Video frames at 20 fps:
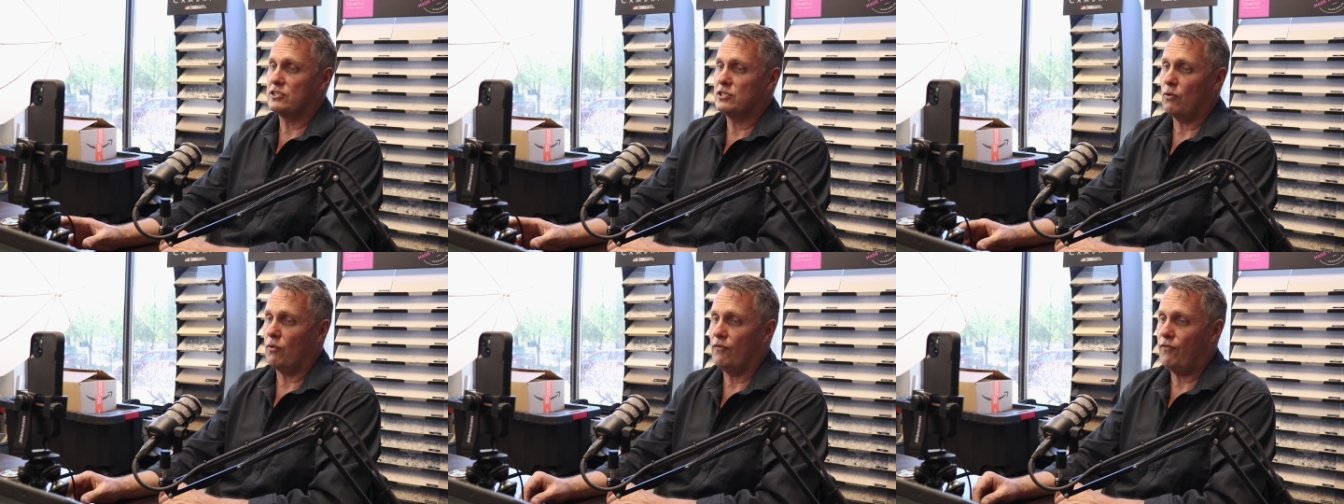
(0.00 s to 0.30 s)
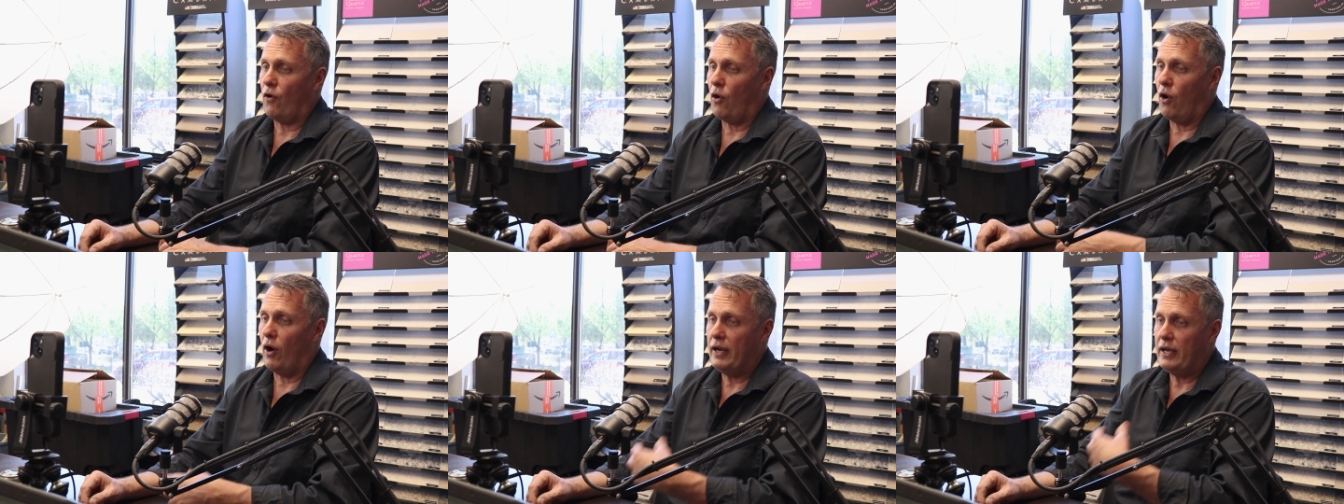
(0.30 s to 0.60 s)
So
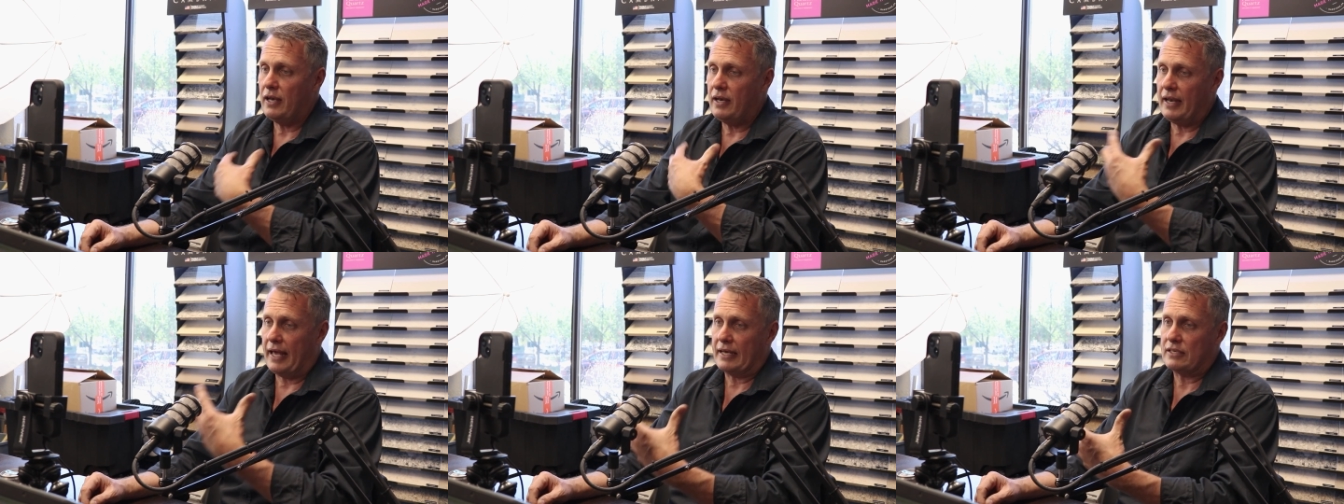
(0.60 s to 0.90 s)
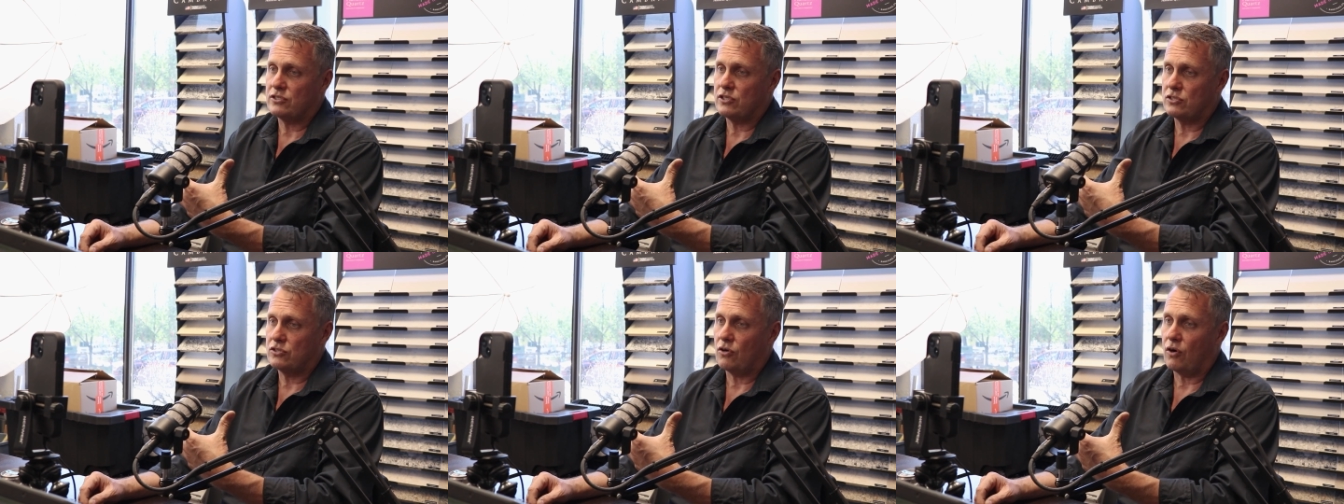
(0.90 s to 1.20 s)
if I didn't
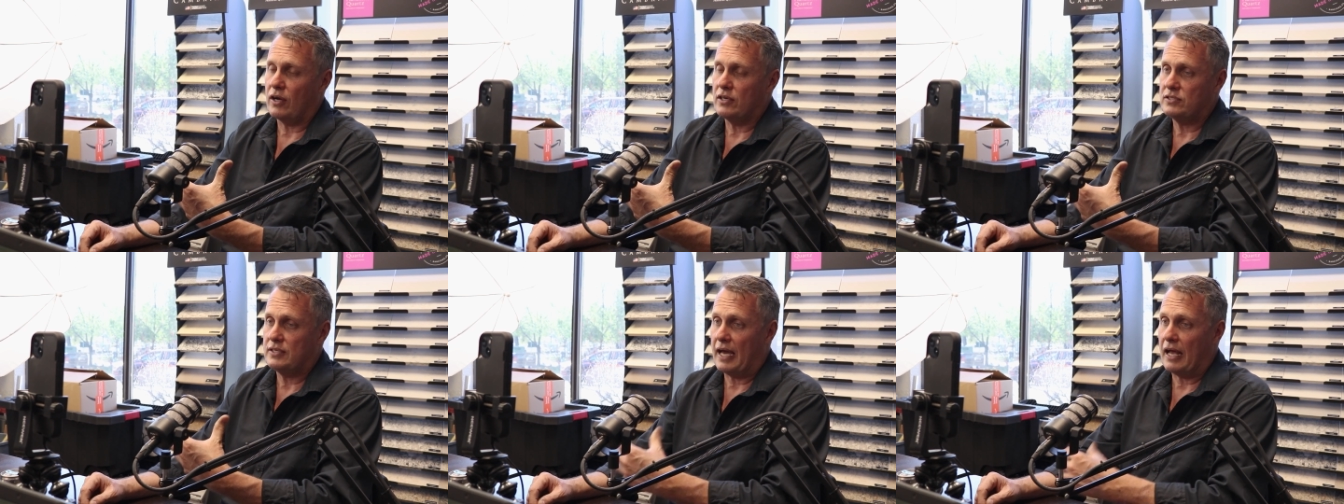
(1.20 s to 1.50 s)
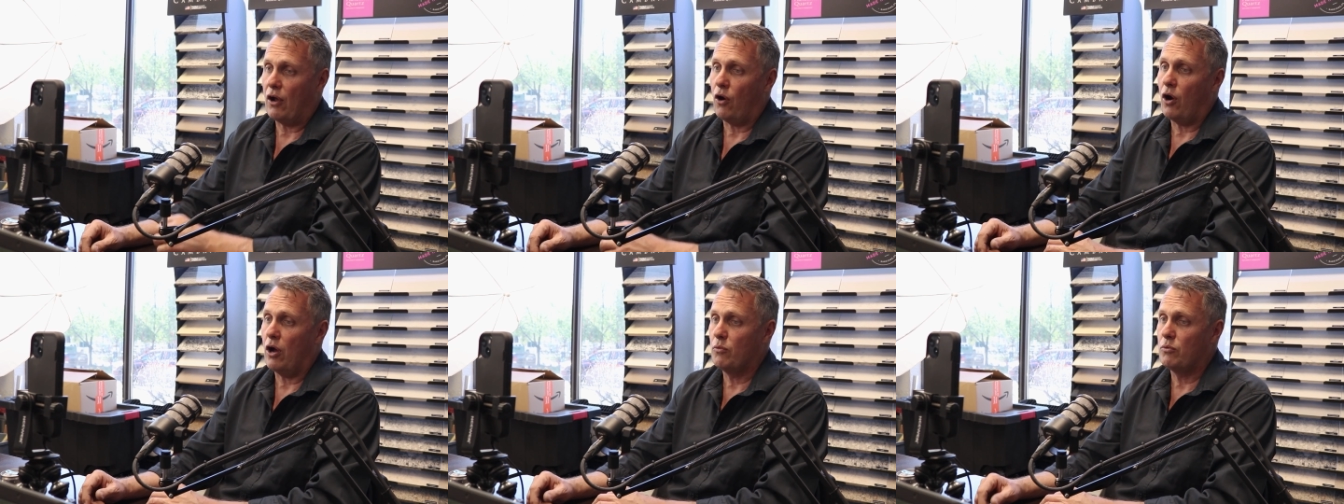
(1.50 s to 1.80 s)
exercise
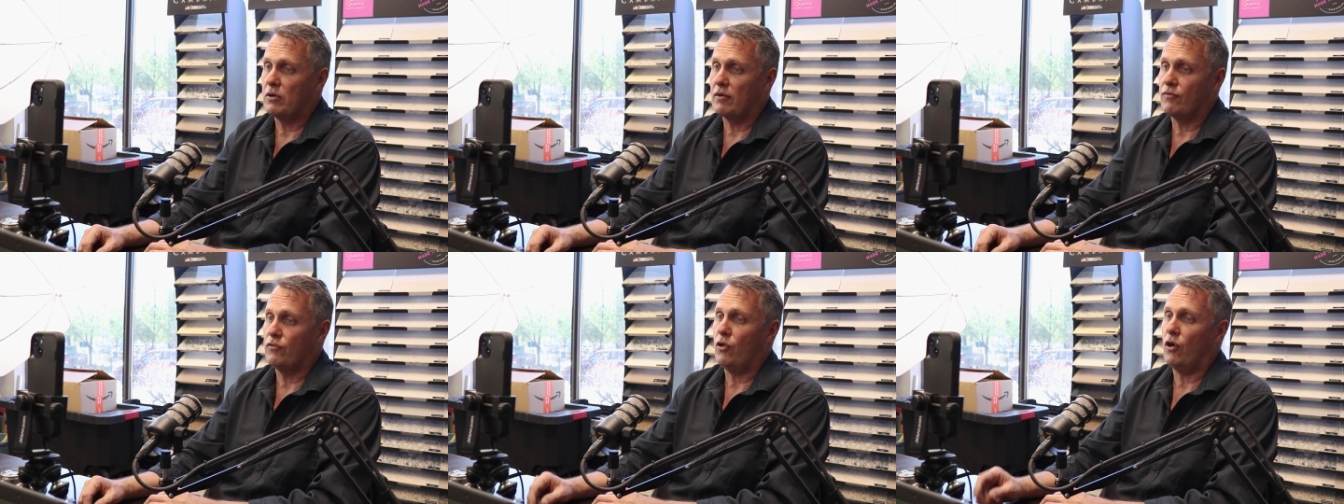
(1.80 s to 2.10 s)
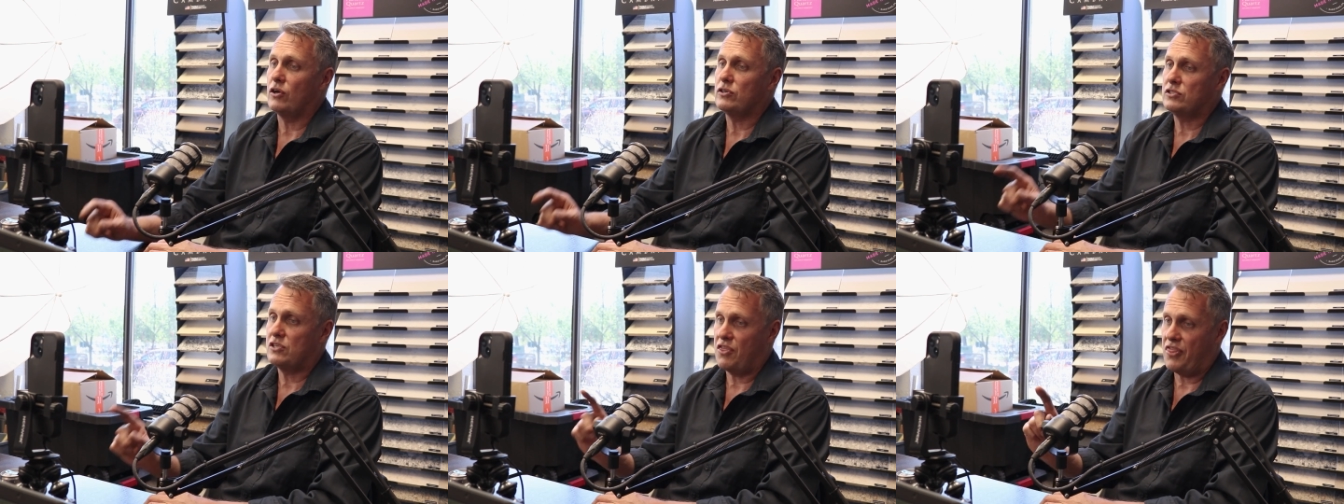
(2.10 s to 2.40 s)
that, I would have
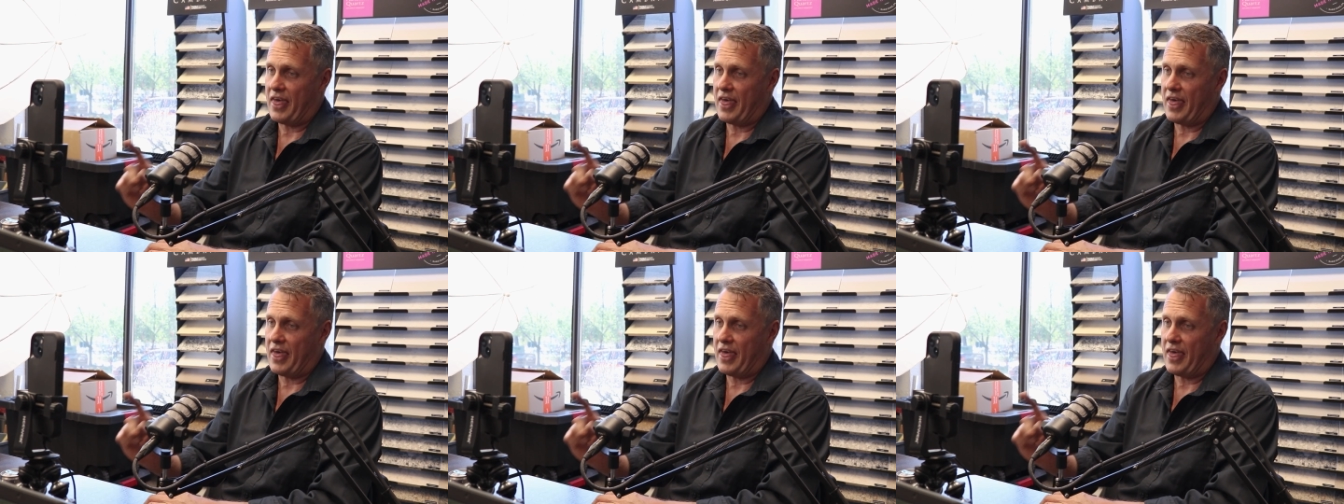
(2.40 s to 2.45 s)
lost